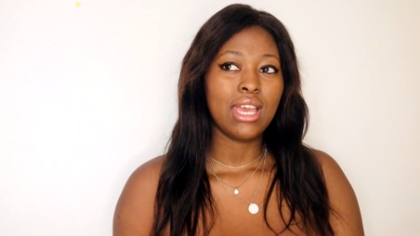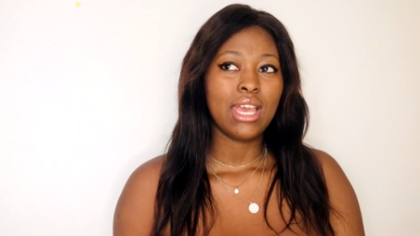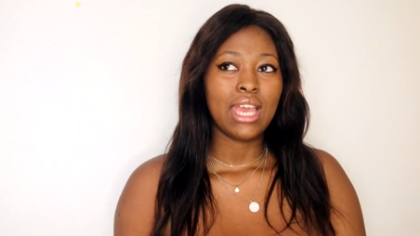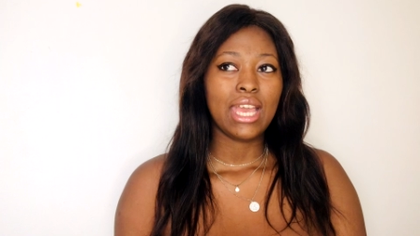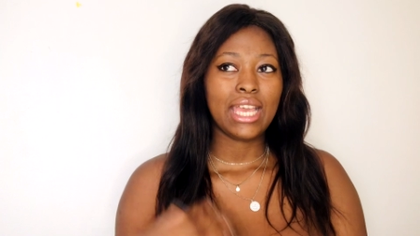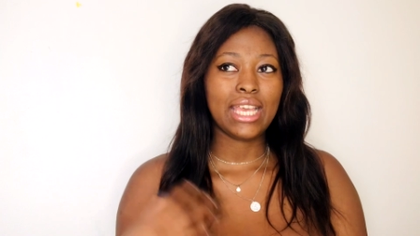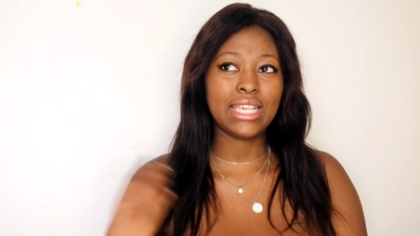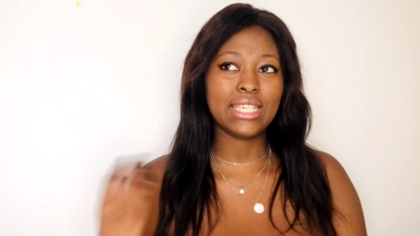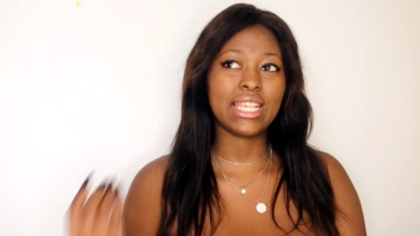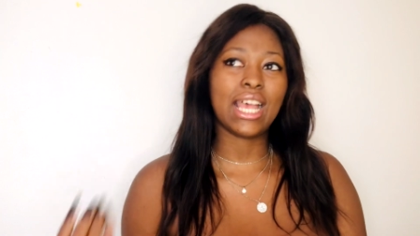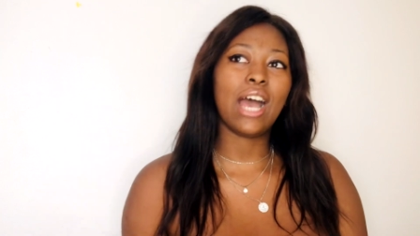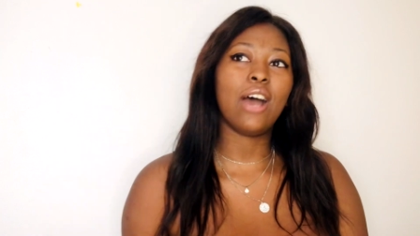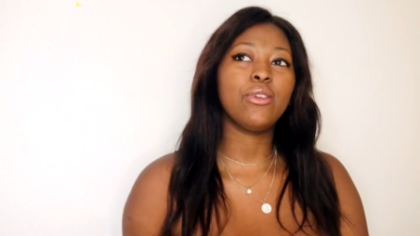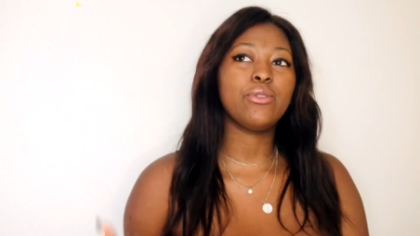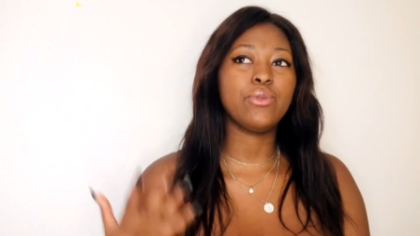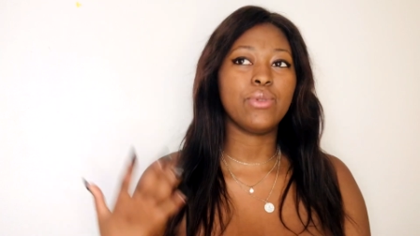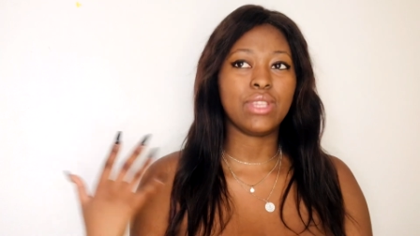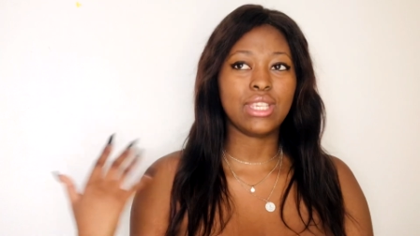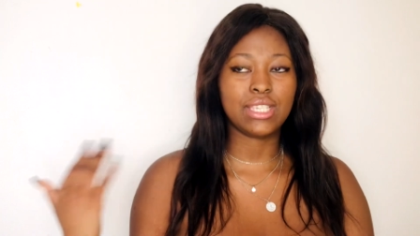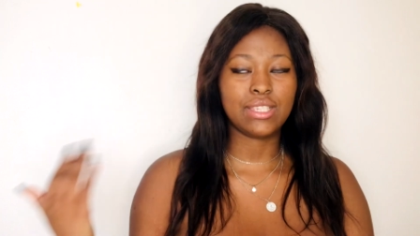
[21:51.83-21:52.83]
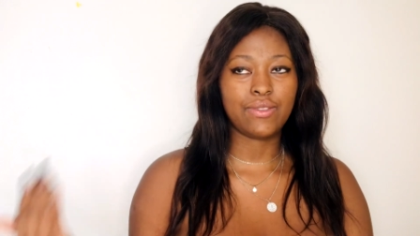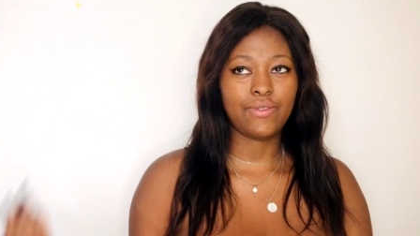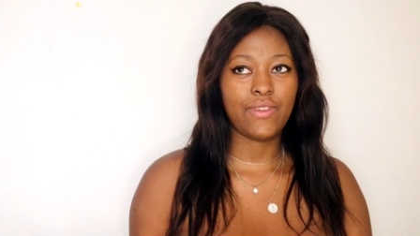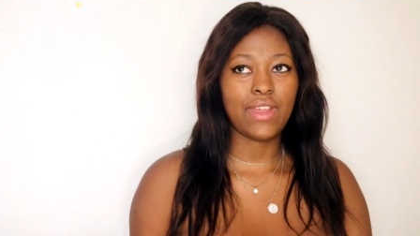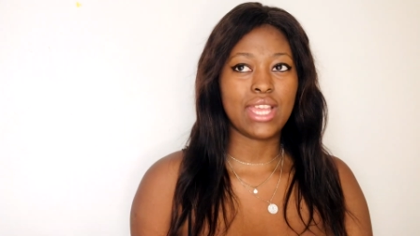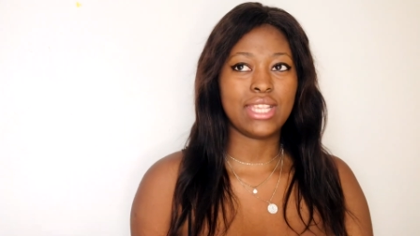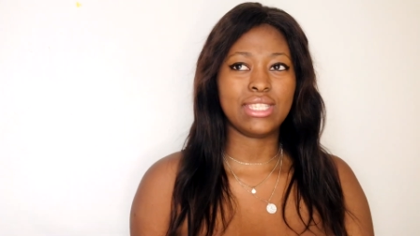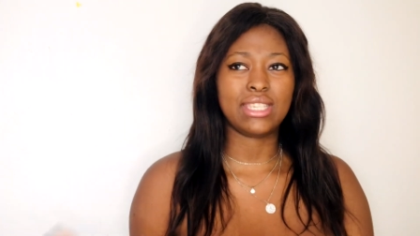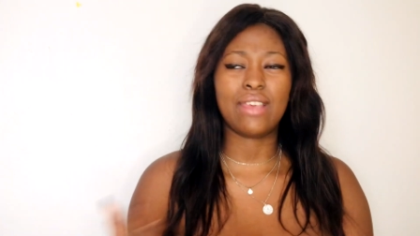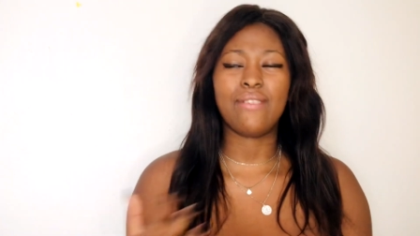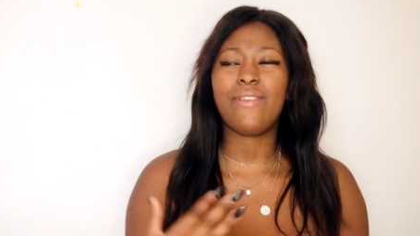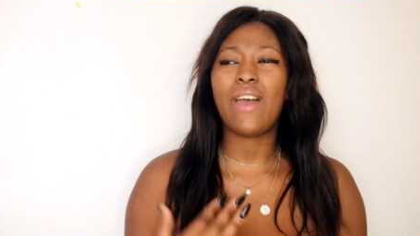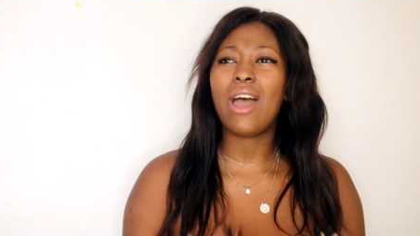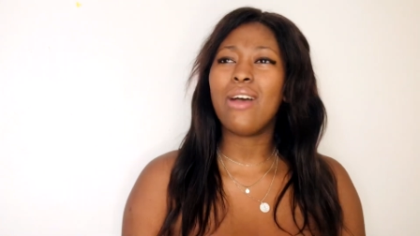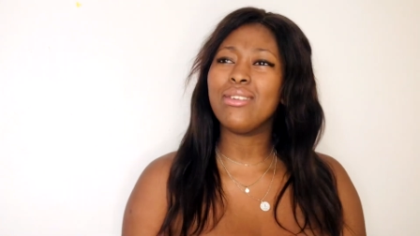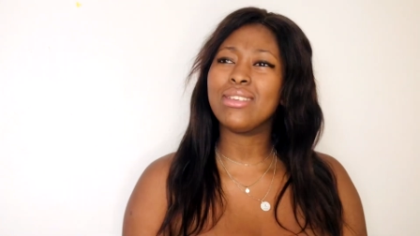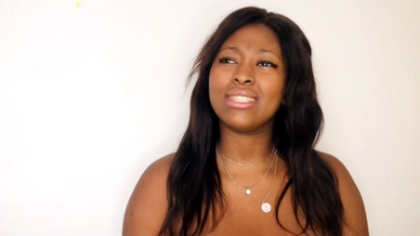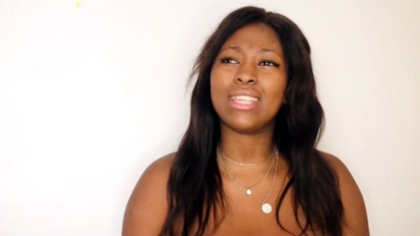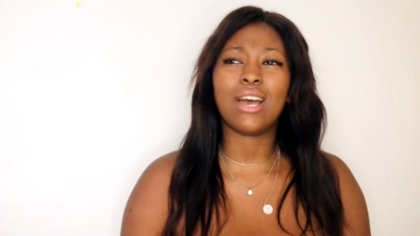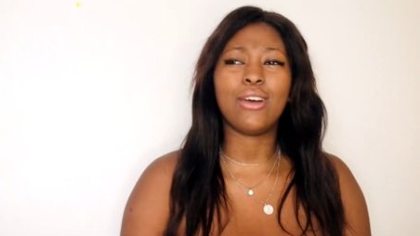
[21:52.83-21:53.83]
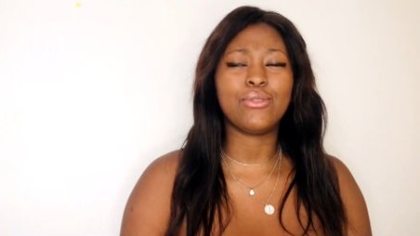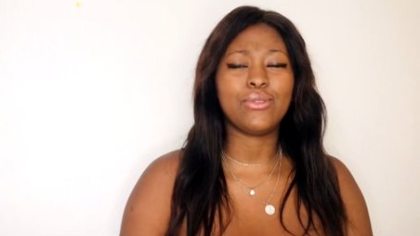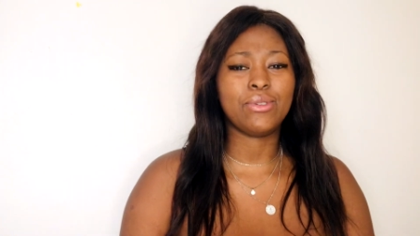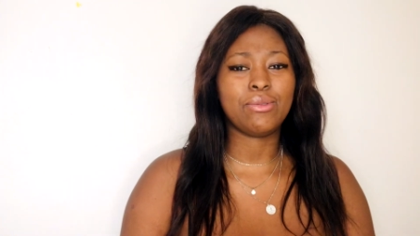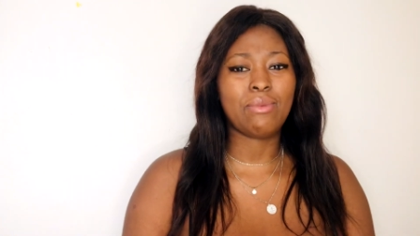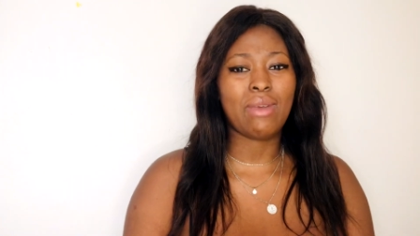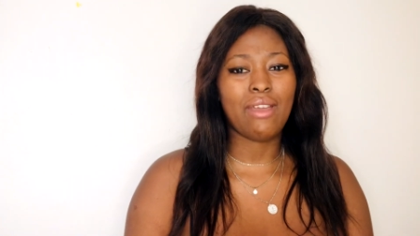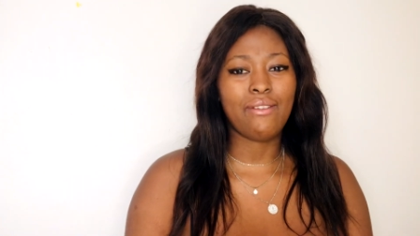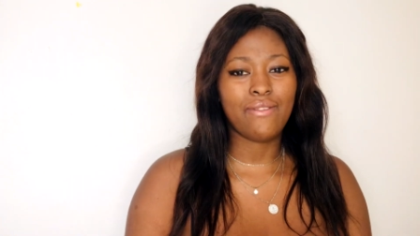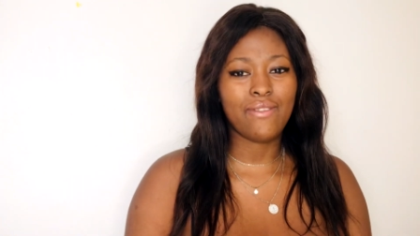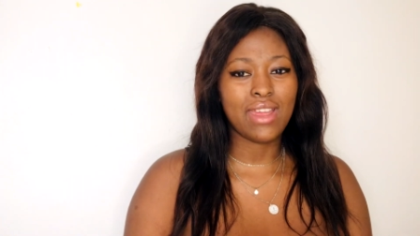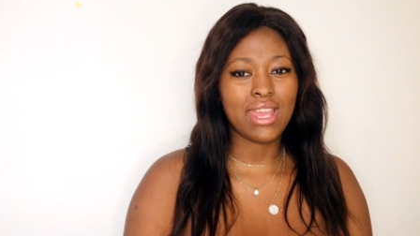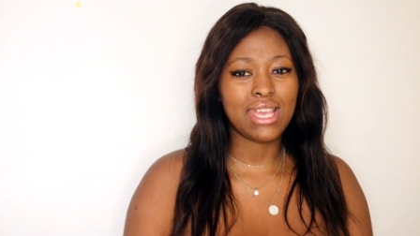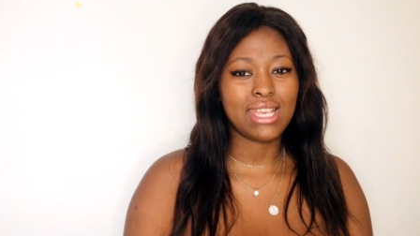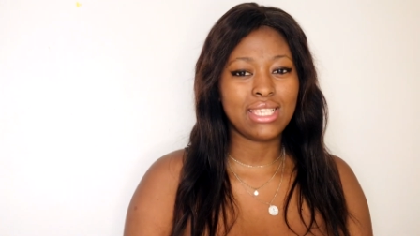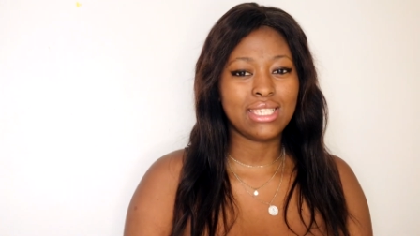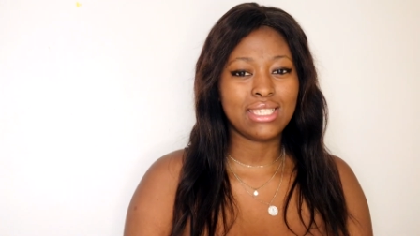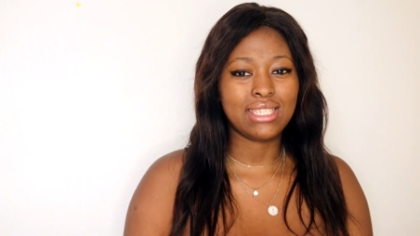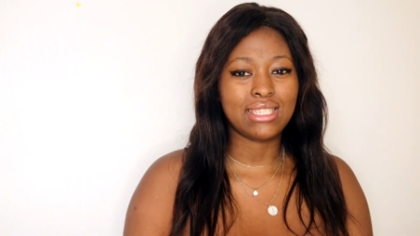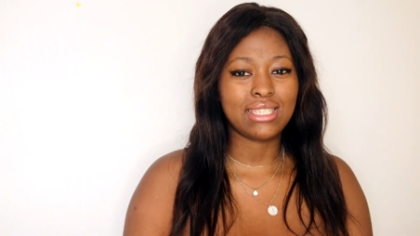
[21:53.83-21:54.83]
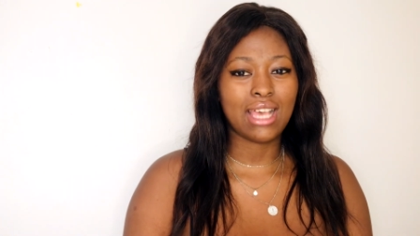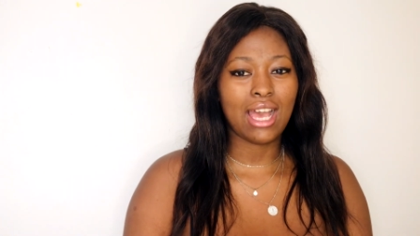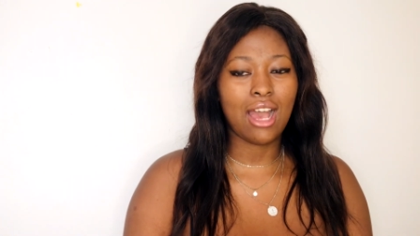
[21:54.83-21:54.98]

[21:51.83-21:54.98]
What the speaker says: He's out with his friends. If I was out with my friends,